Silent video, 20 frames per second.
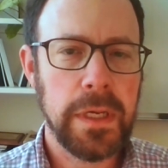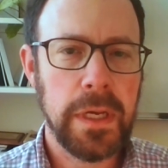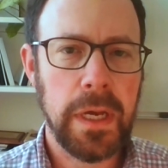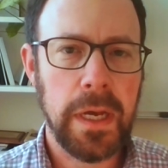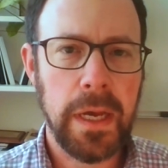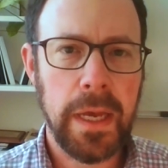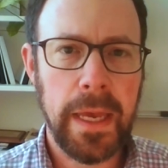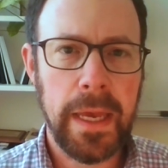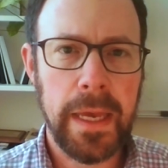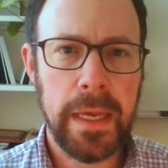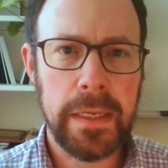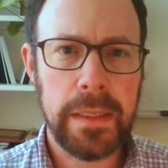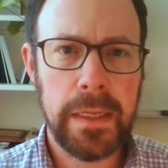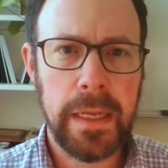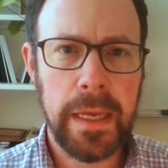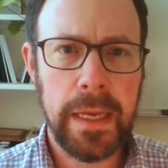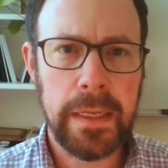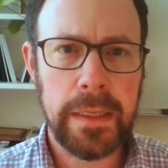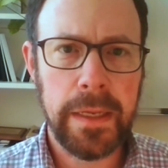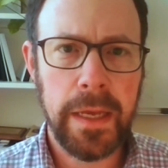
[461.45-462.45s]
uh, and,
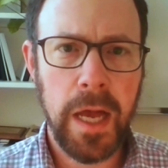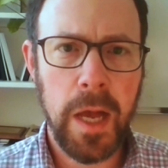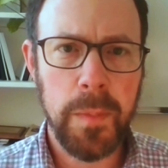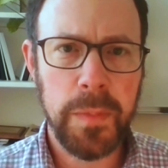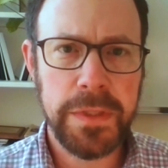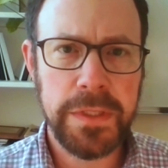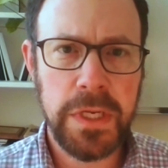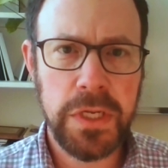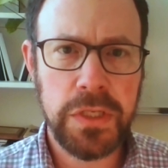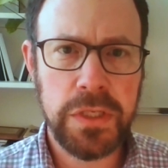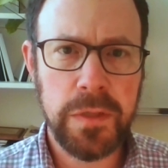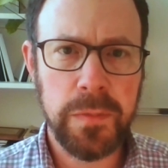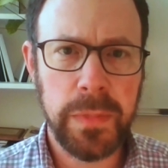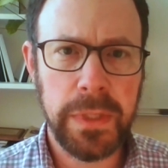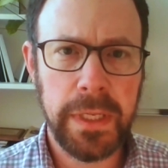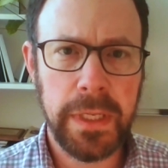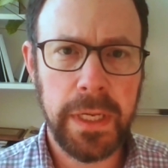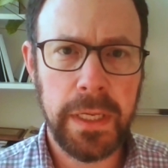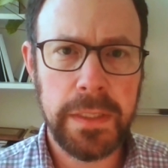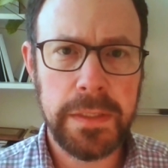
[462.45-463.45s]
and competition
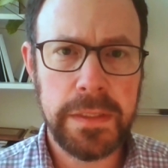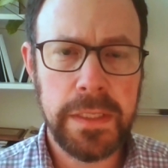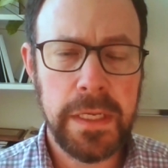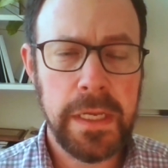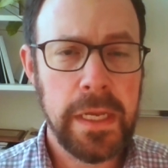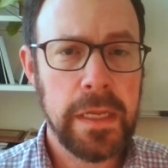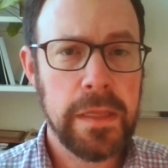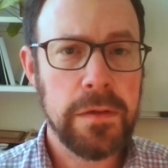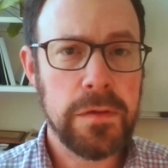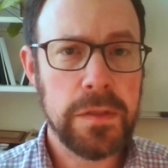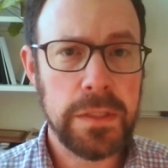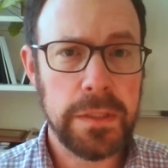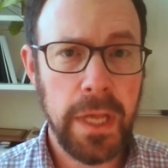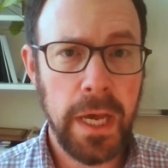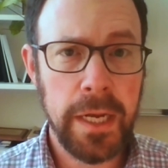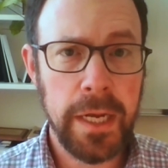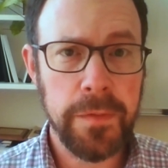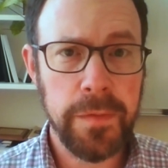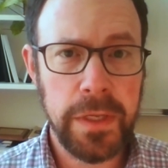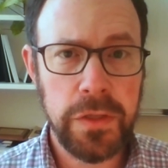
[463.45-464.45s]
because there's a
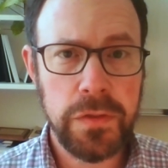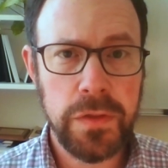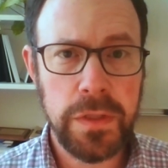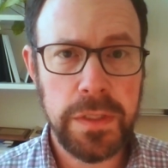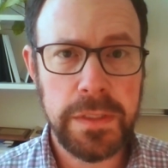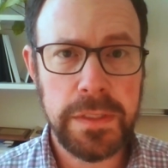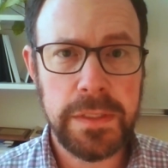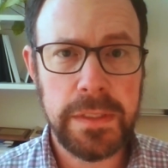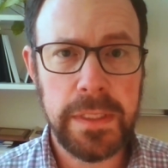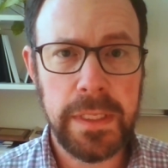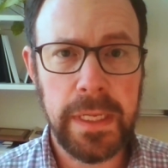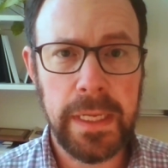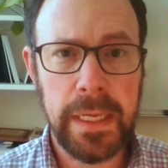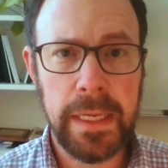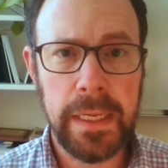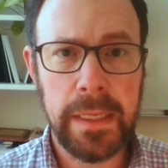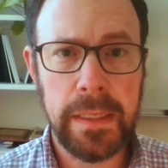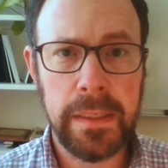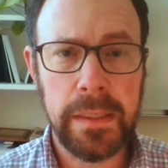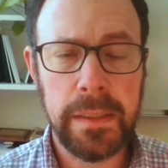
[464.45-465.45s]
lot of interest
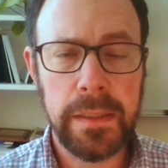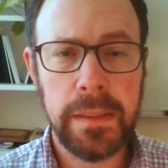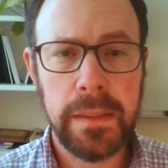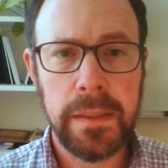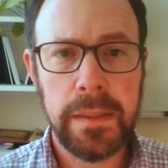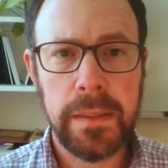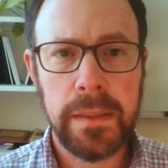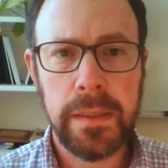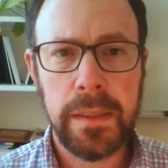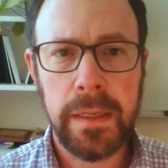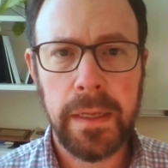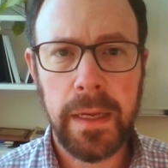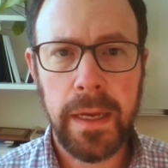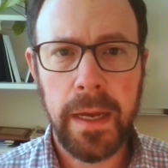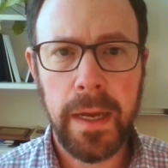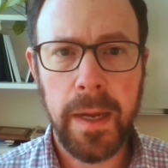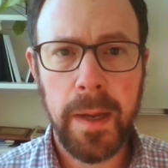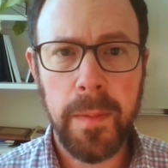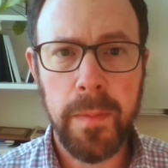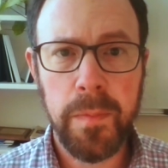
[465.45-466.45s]
in
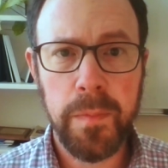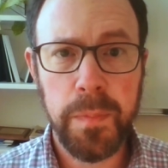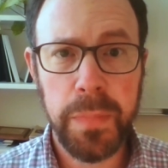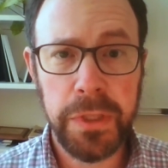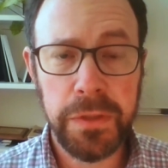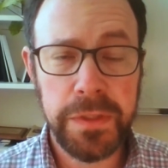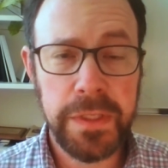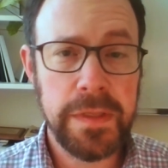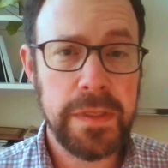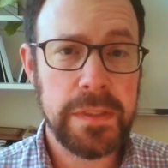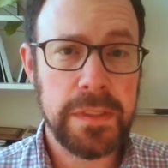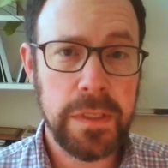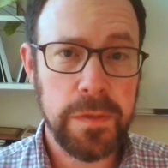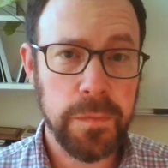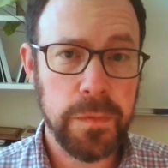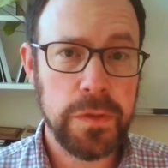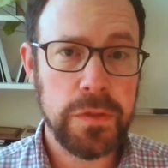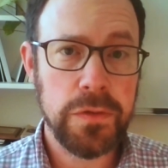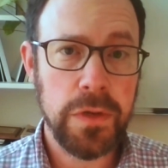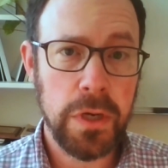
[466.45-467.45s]
um, building this
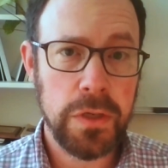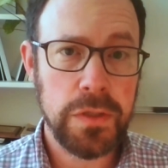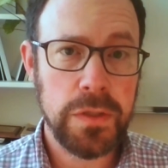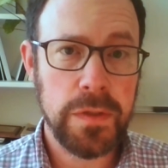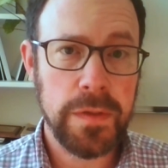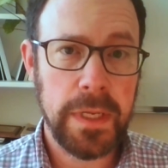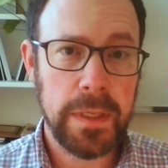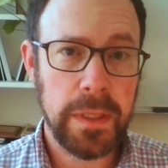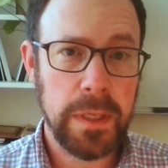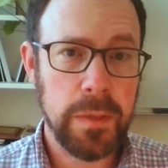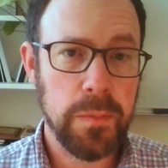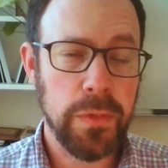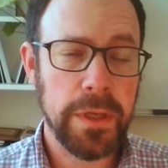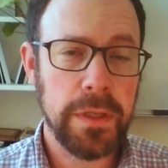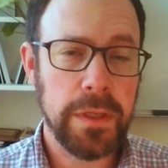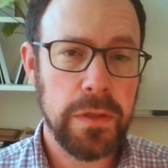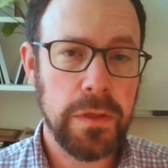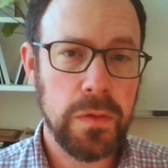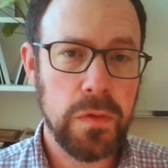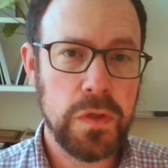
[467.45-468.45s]
infrastructure that can bring
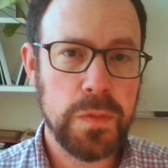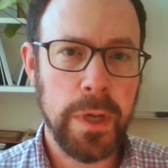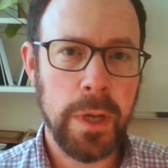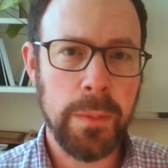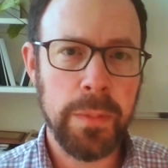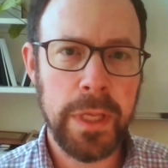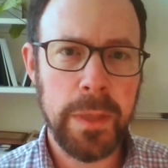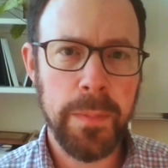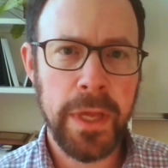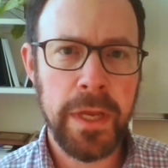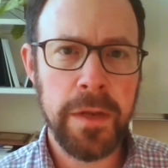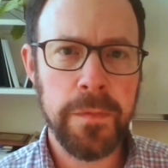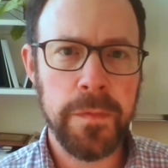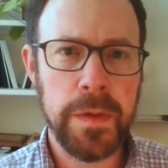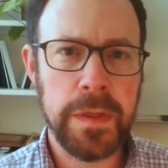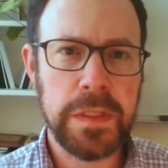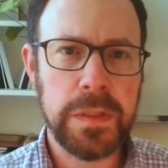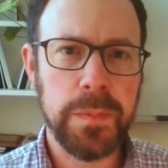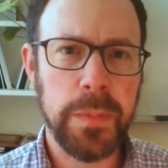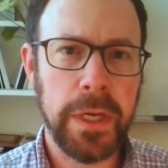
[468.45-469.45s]
huge public
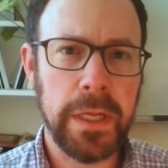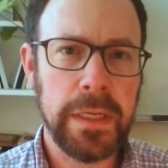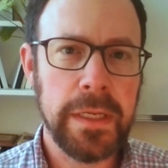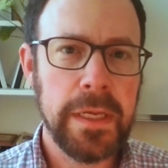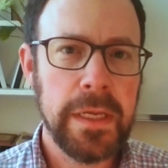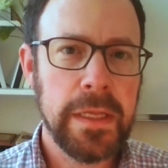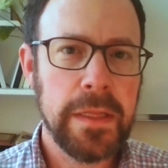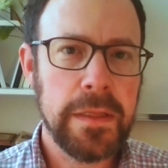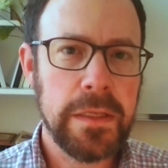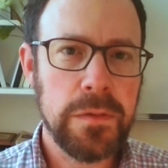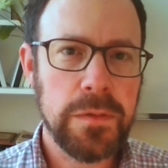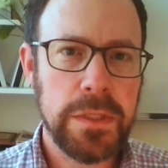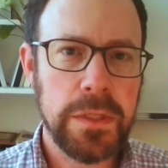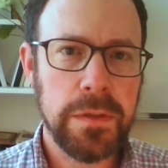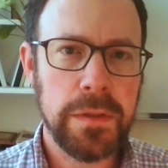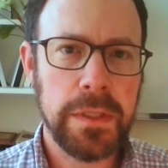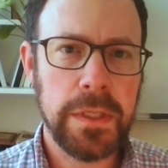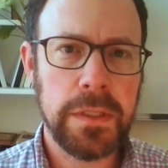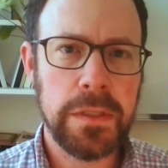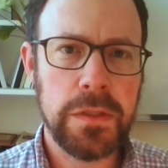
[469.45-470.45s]
benefits, but the
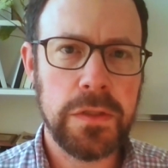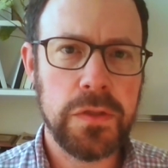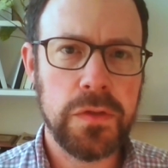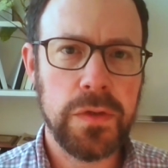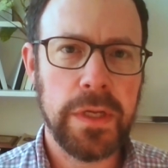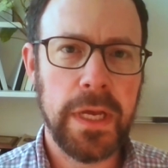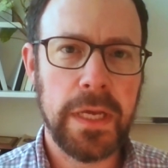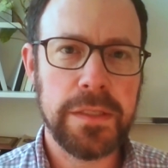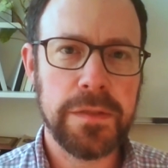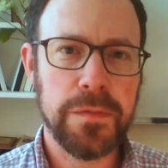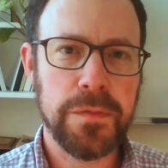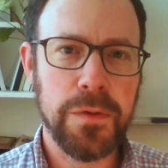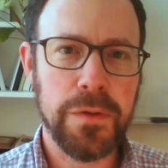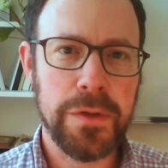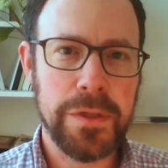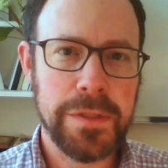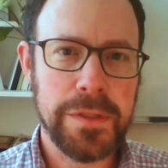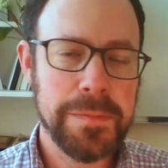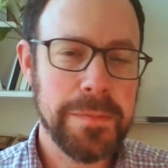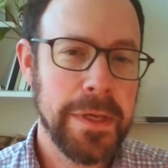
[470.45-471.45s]
utility industry has, of
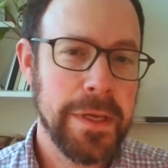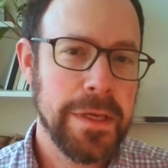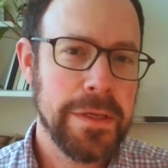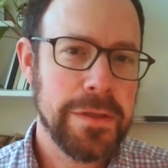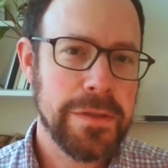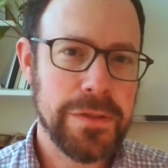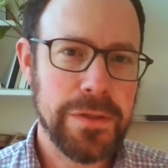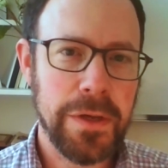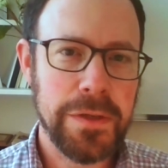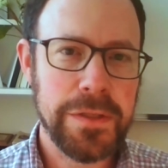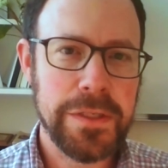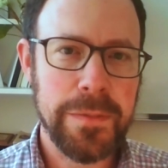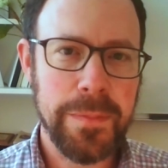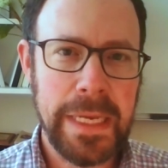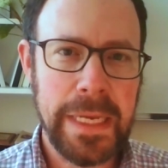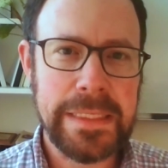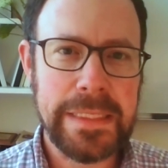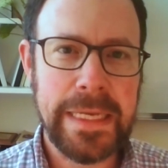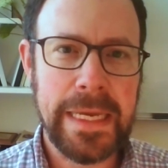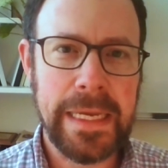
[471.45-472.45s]
course, sought to
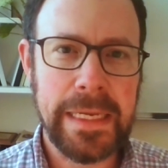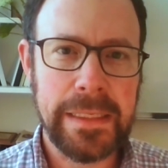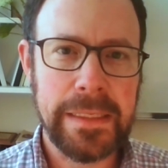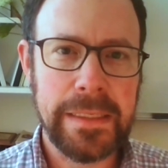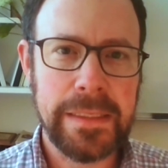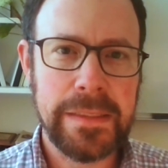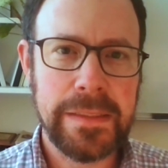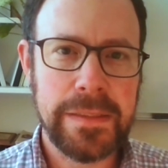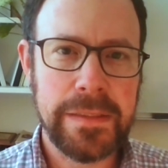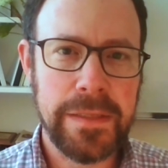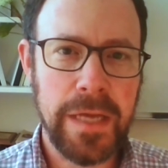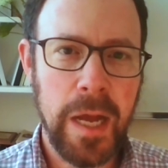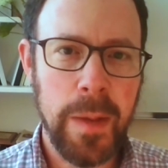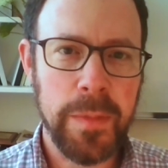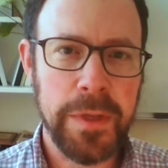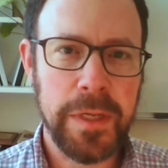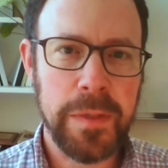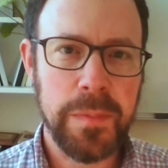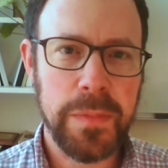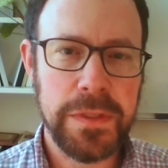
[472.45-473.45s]
maintain its
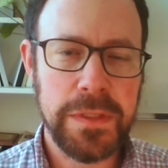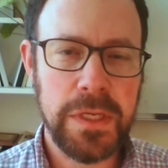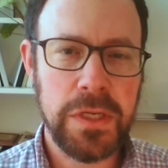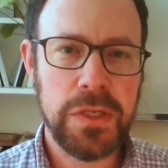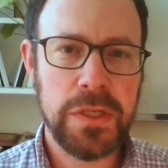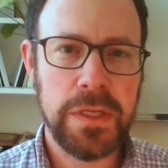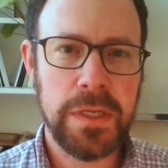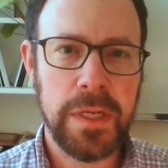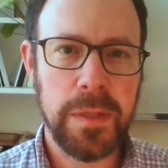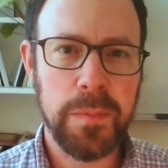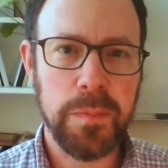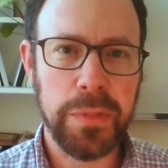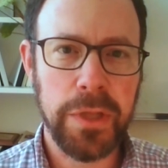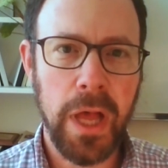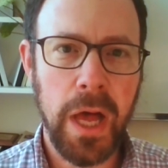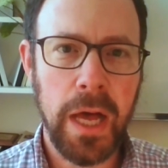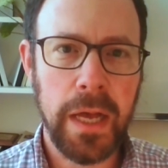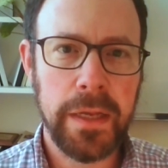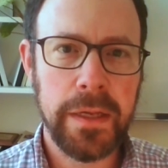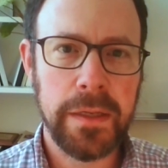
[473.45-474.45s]
dominant position and
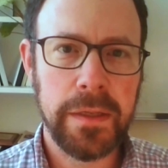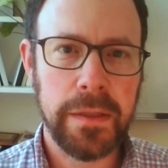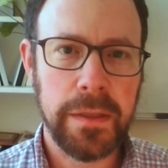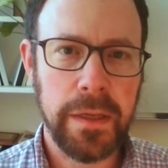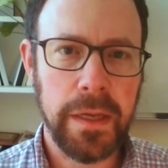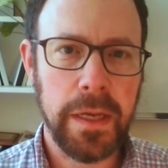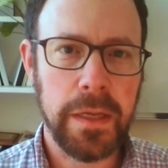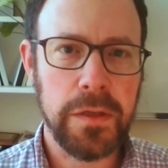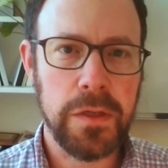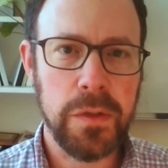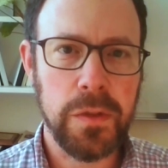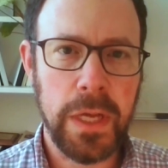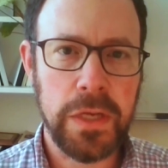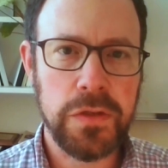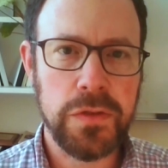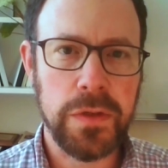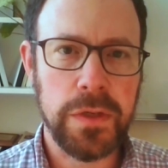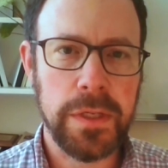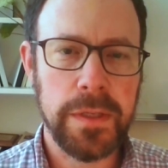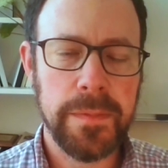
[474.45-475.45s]
block uh, new
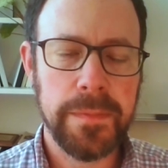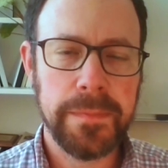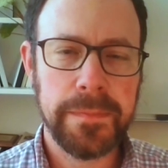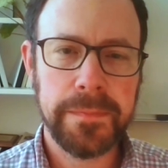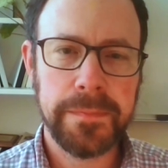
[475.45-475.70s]
entry.